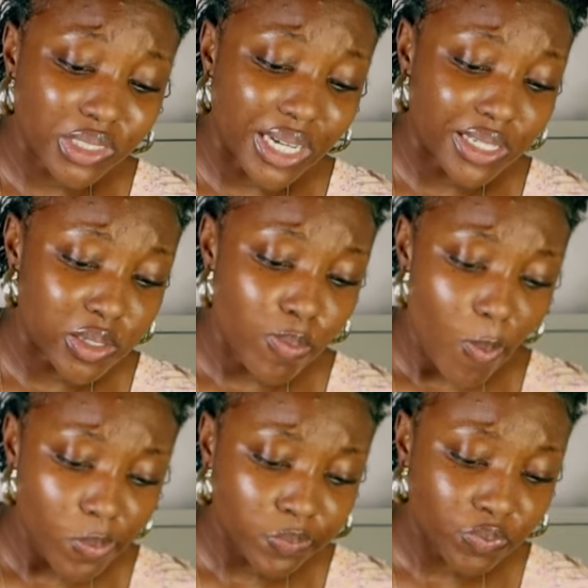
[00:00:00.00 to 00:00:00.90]
Guys,
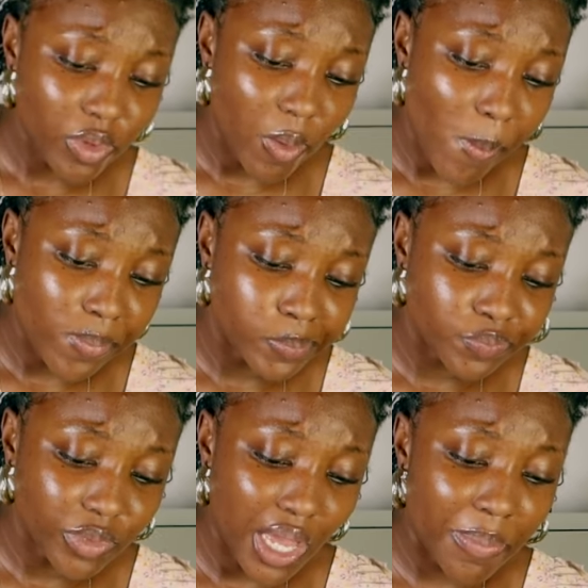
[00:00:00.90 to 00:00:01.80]

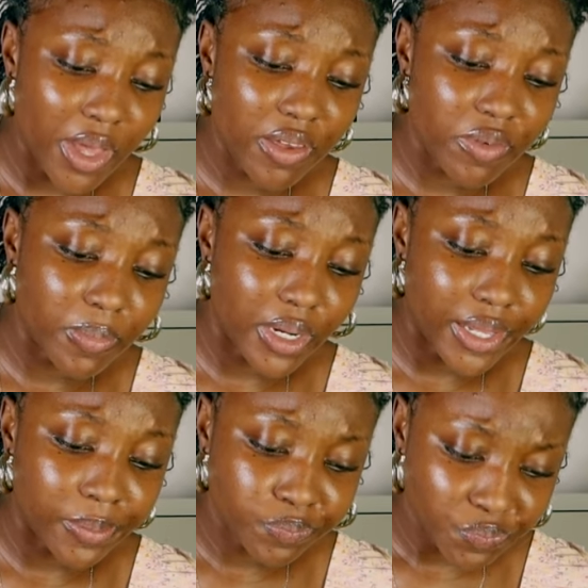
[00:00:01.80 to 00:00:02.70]
I'm not even
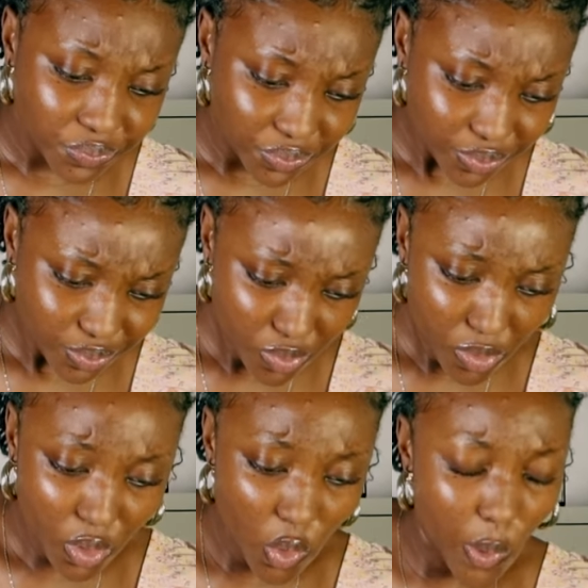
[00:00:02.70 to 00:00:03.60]
playing.
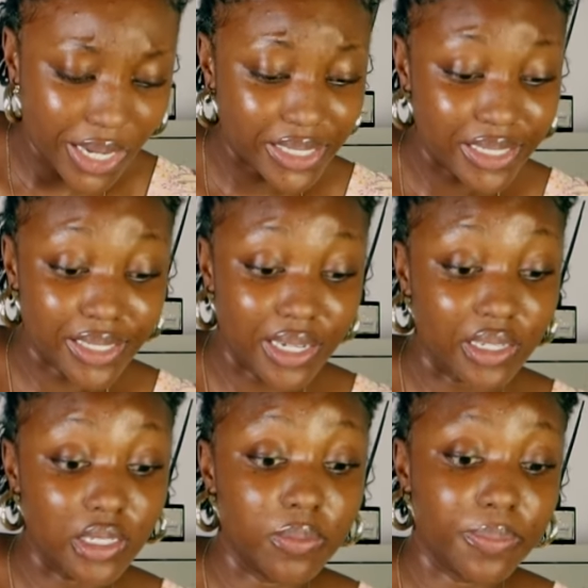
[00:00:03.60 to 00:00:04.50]
Why they say these
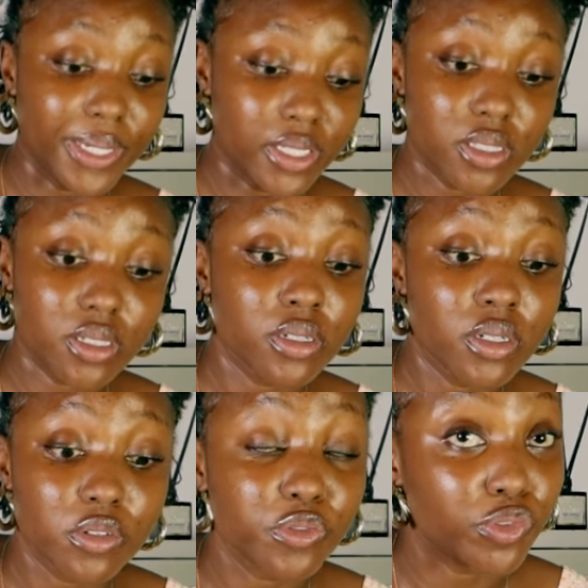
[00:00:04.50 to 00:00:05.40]
are like the best
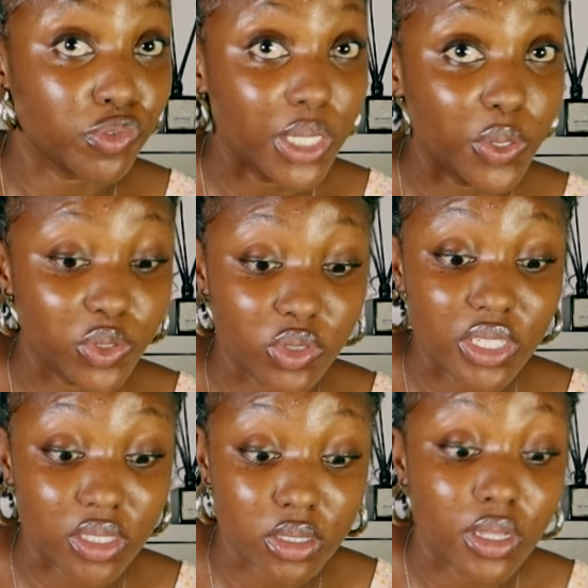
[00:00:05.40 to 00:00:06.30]
fufu I don't
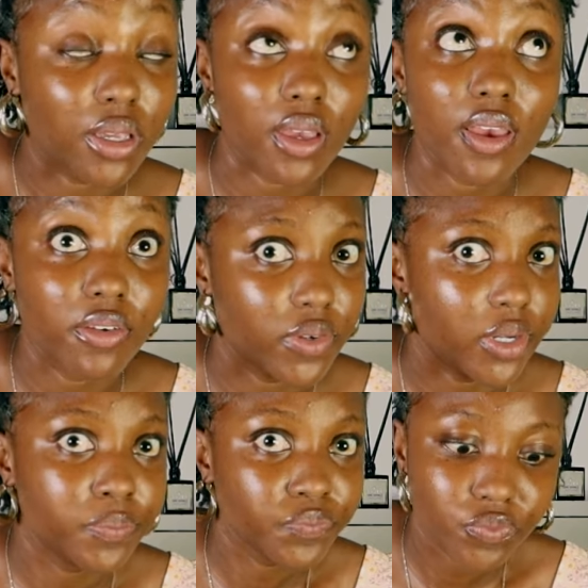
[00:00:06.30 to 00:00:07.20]
eat like
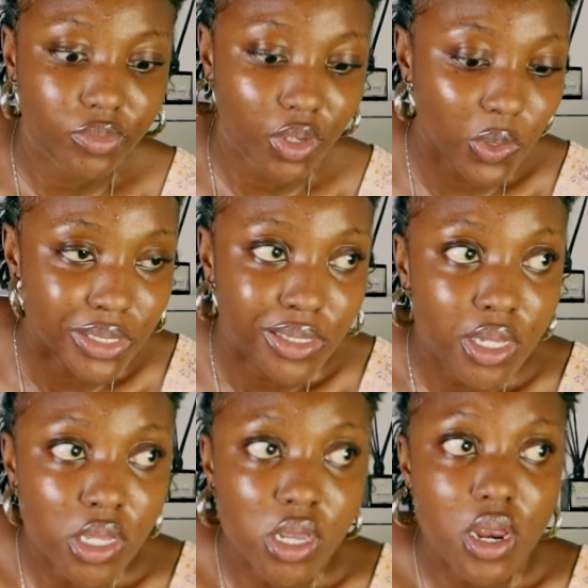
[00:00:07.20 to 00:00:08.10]
ever. Because
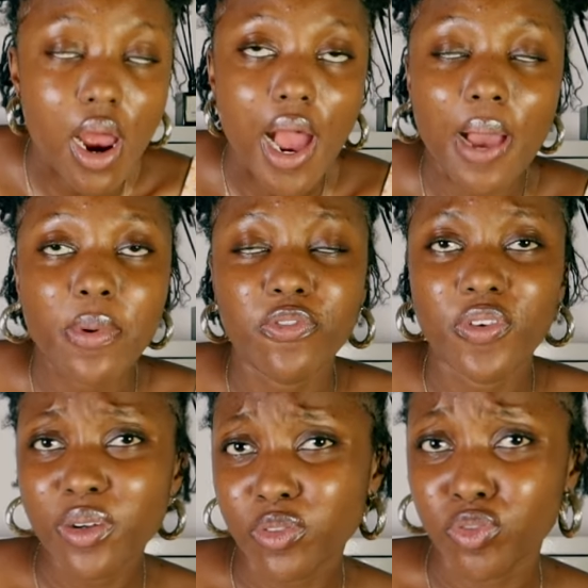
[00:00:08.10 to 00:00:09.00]
I'm
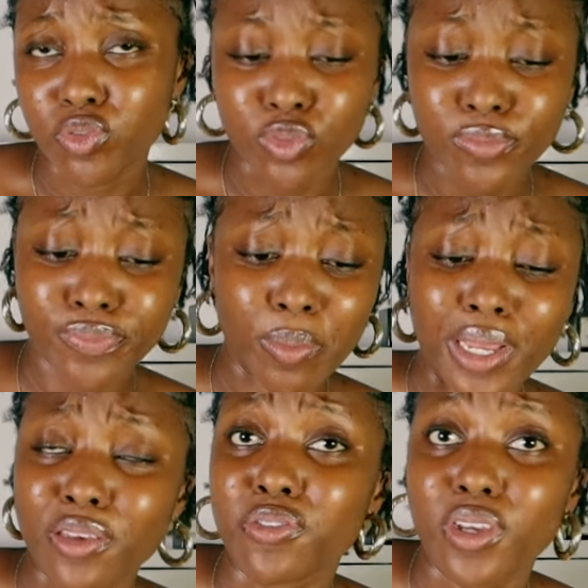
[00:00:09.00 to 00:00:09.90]
a fan of fufu,
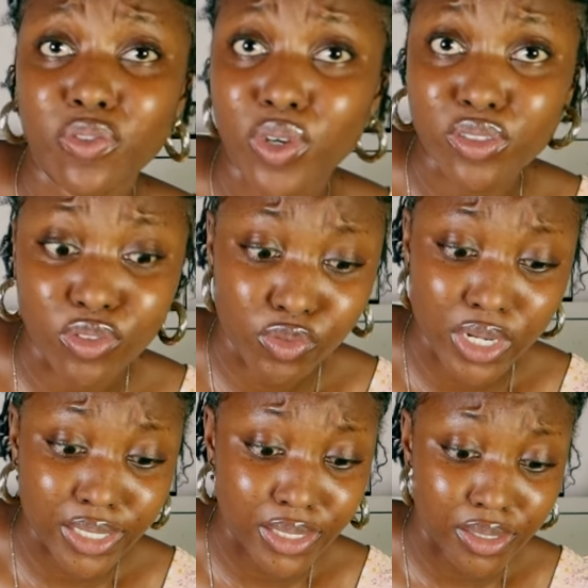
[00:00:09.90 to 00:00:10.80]
but I can feel it for eat
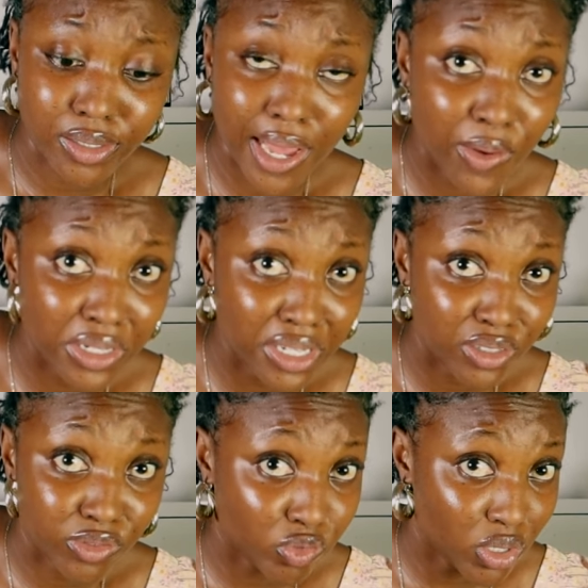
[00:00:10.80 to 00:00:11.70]
fufu nasty. I only
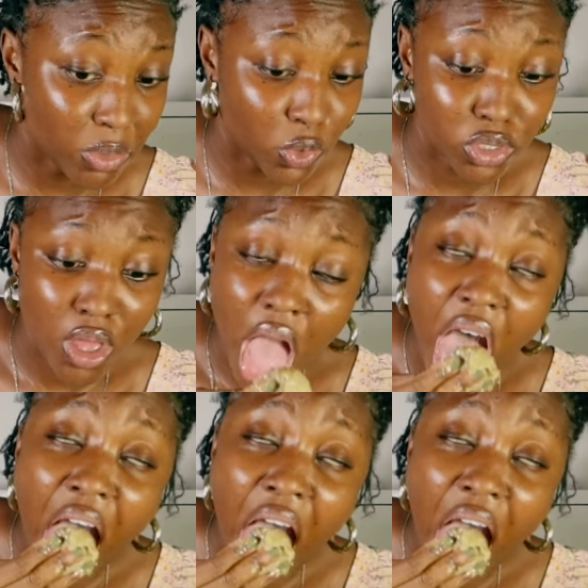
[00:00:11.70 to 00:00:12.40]
eat fufu na meals.